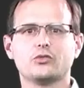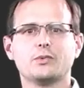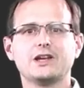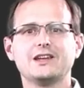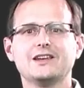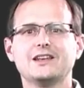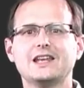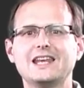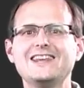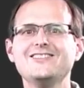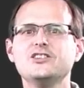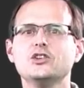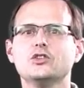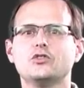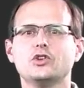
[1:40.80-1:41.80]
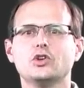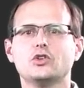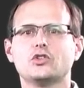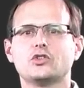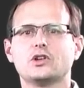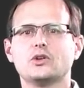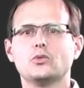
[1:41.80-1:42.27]
making it easier for you to
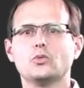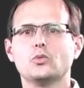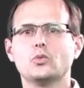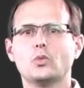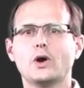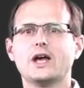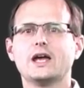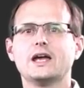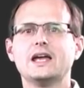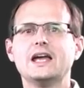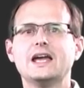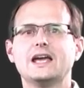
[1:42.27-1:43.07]
see where